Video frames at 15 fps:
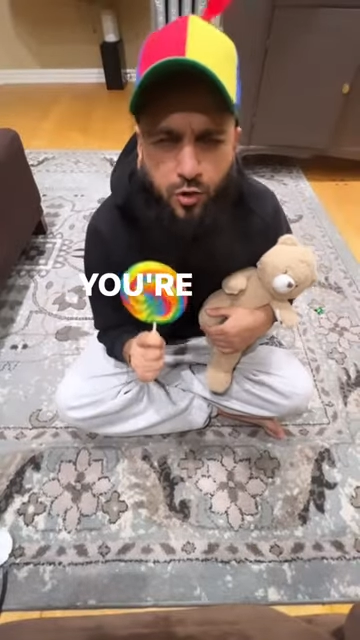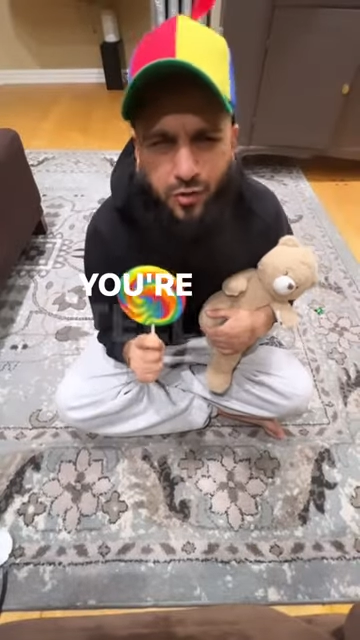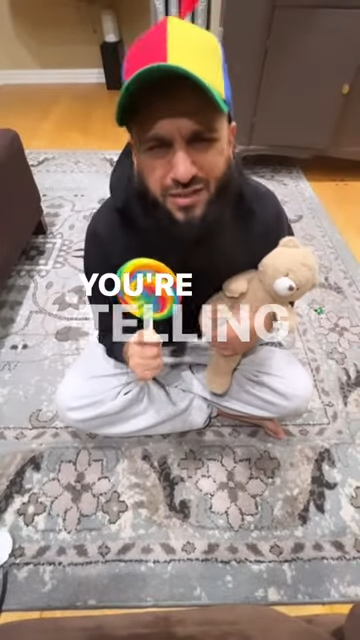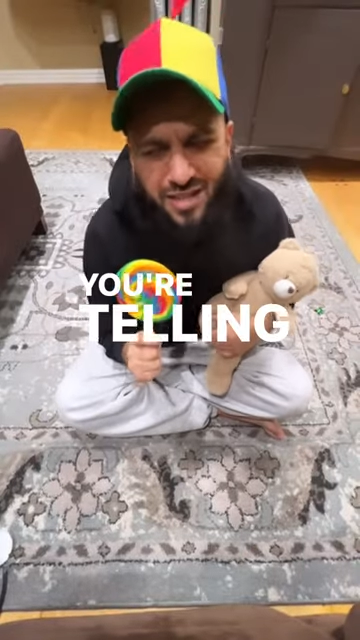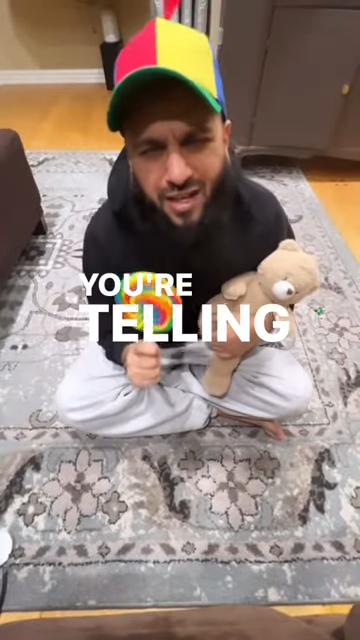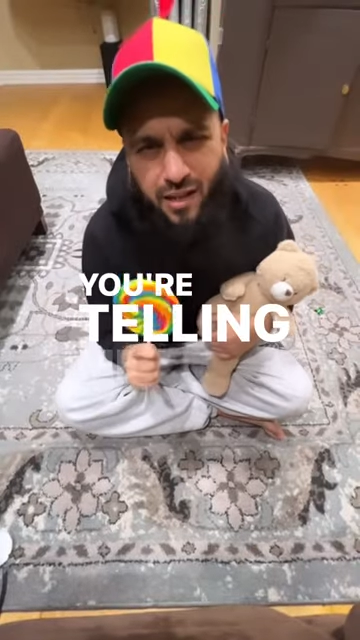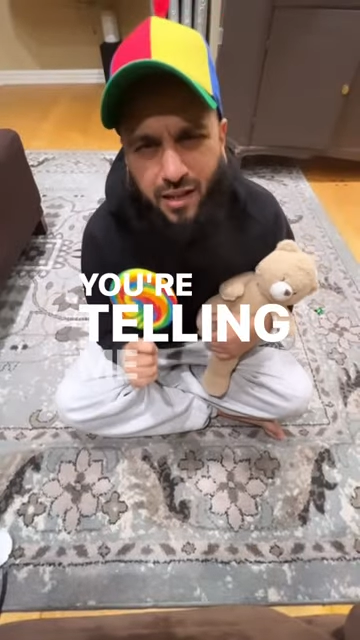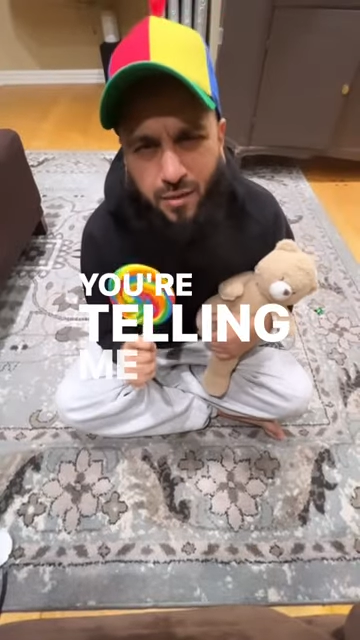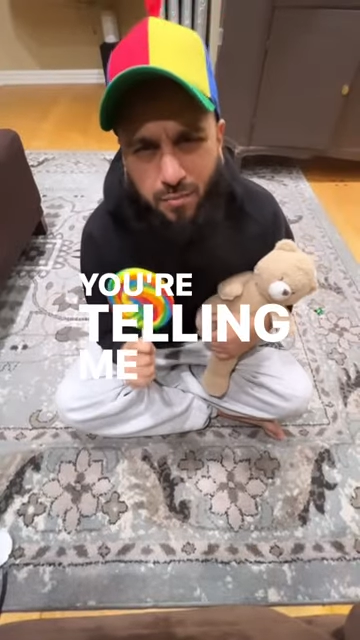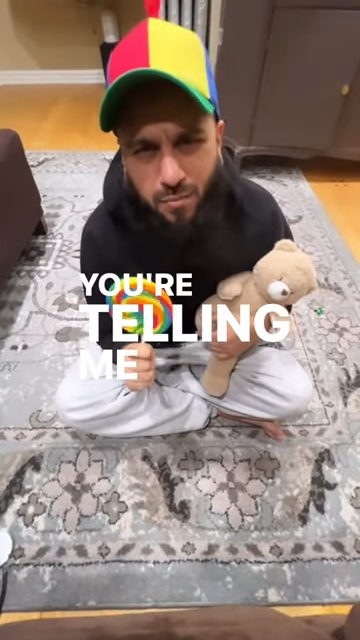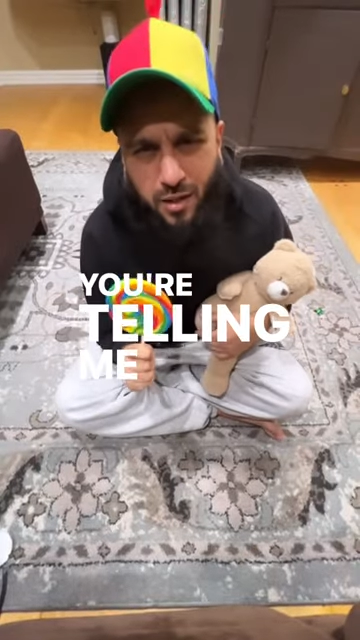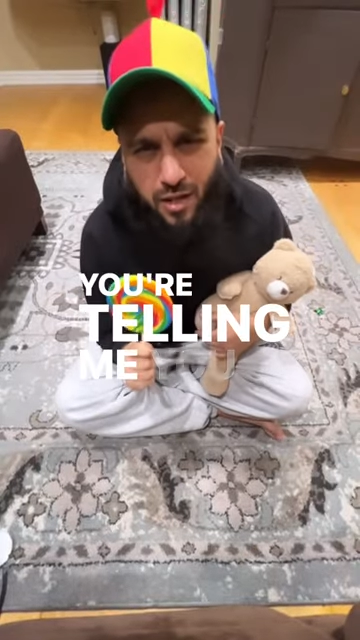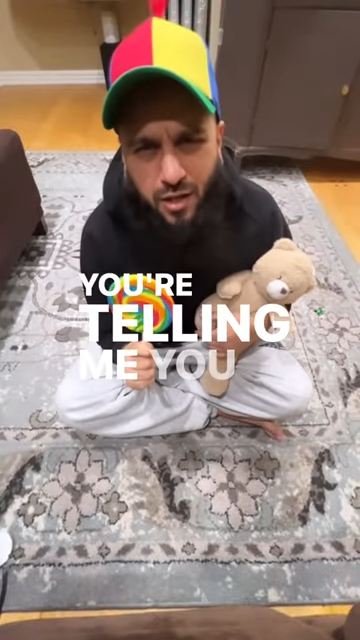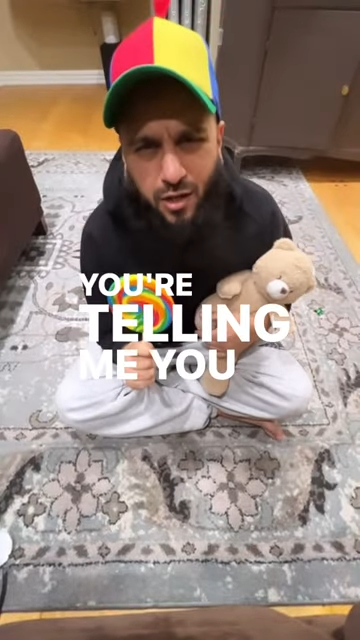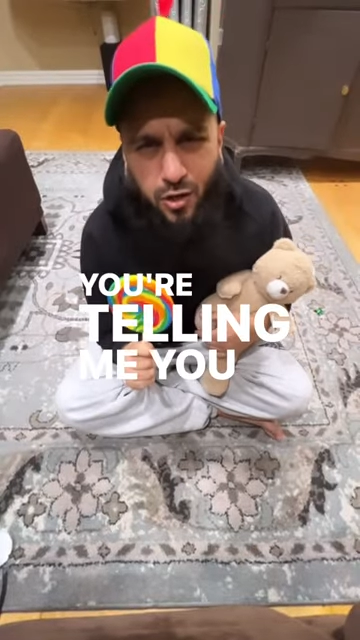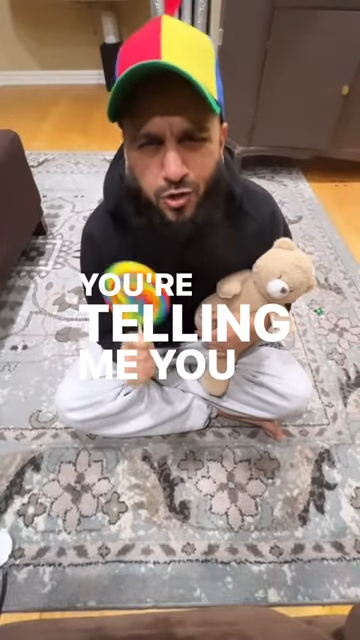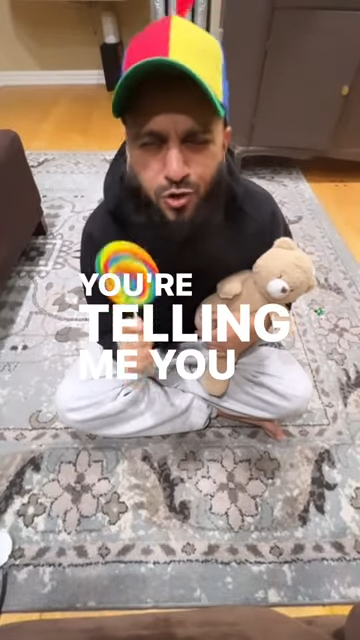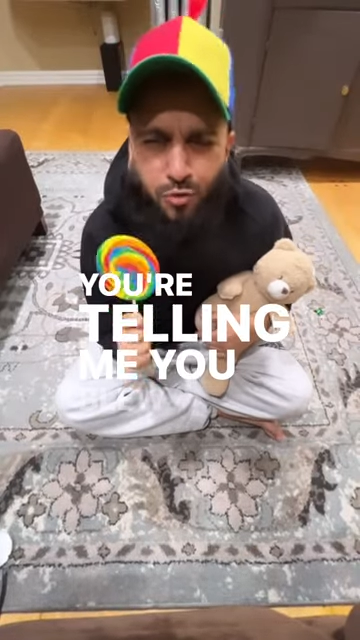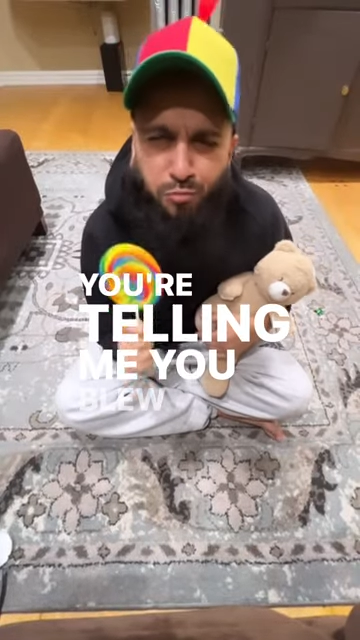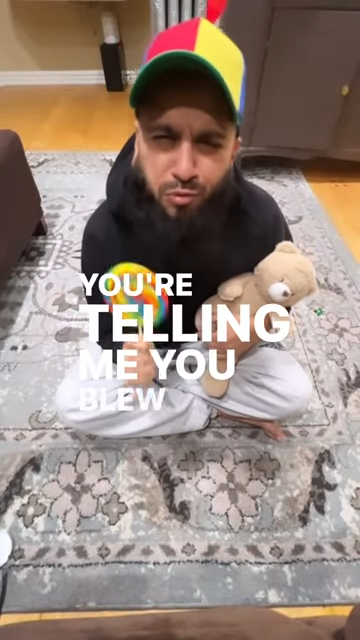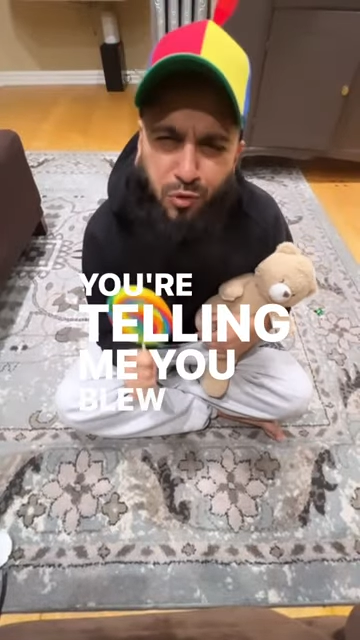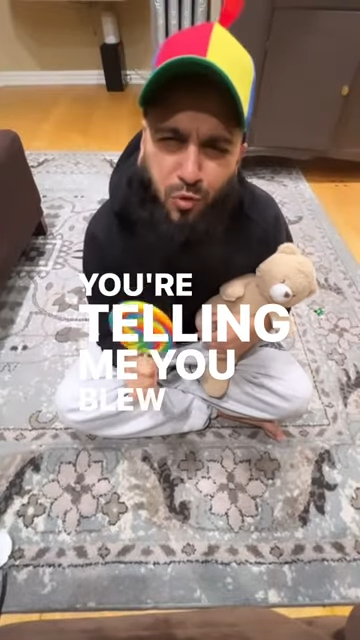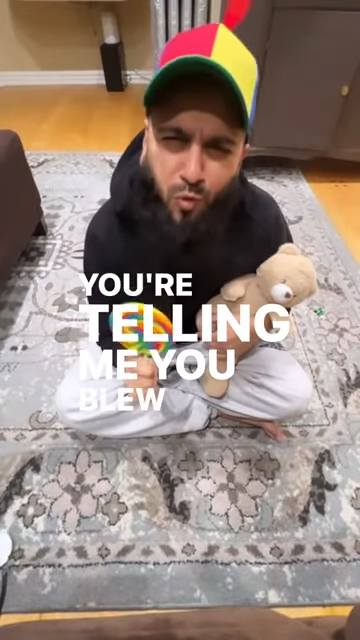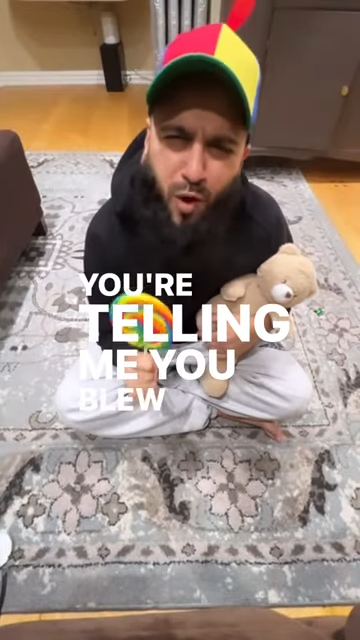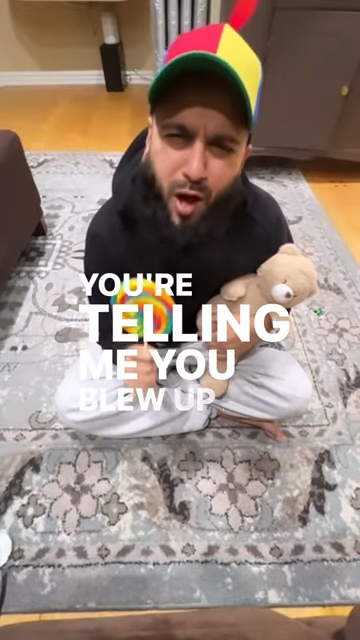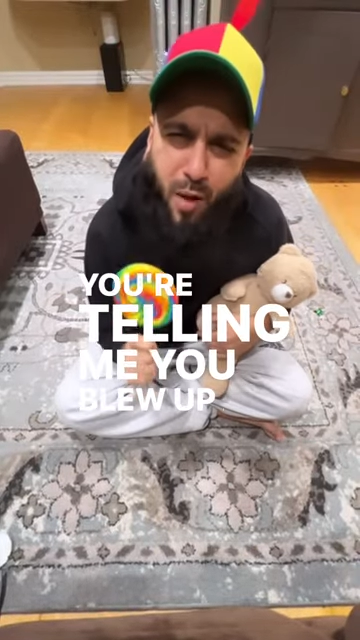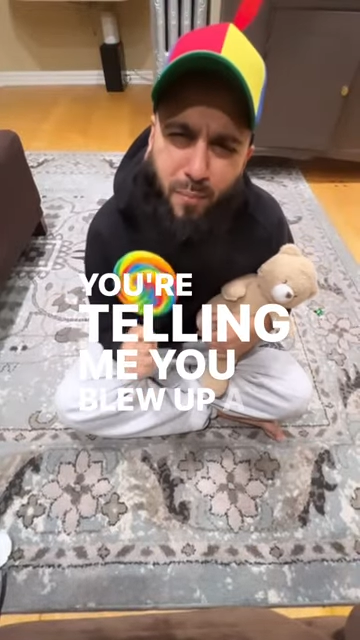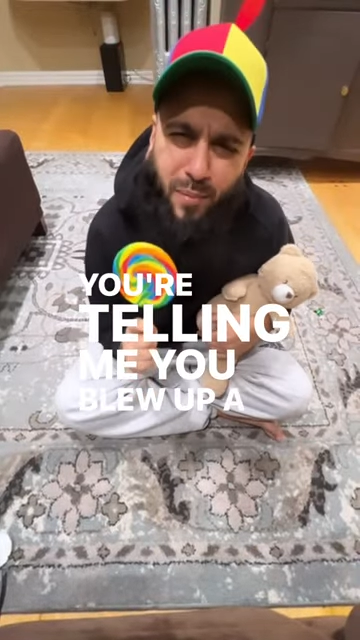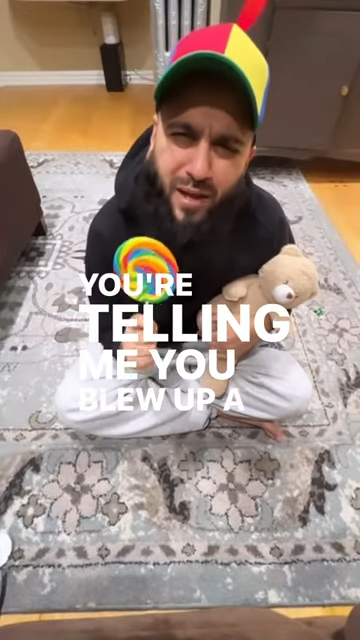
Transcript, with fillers: telling me you blew up